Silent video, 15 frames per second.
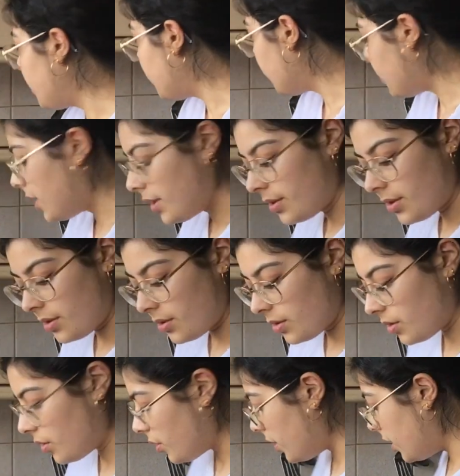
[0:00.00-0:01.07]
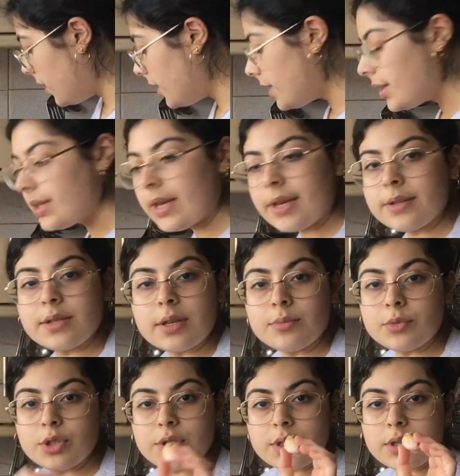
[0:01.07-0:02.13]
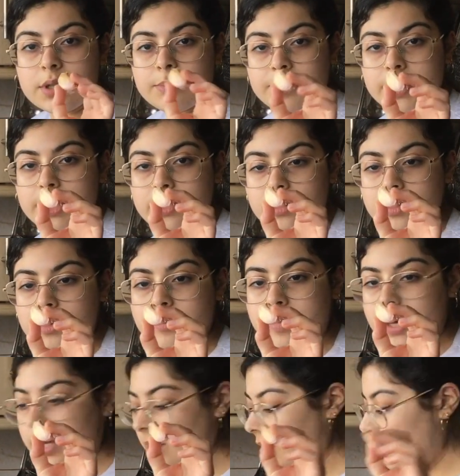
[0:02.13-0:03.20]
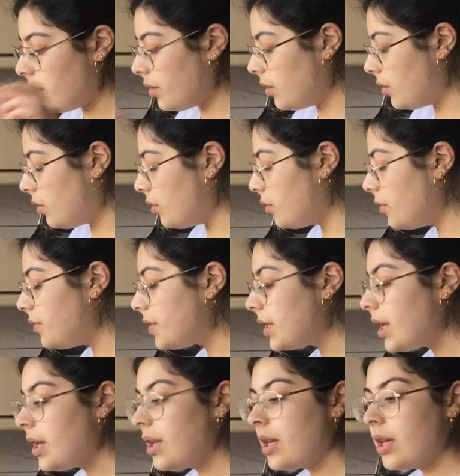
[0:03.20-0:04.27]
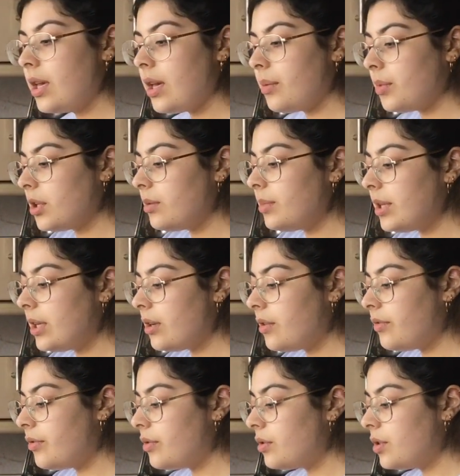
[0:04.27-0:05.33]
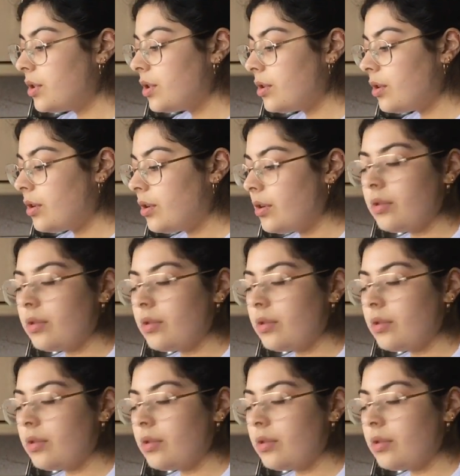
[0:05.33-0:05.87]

Okay, so that's sorted. Next, I'm just gonna peel my garlic cloves. I'm gonna be careful to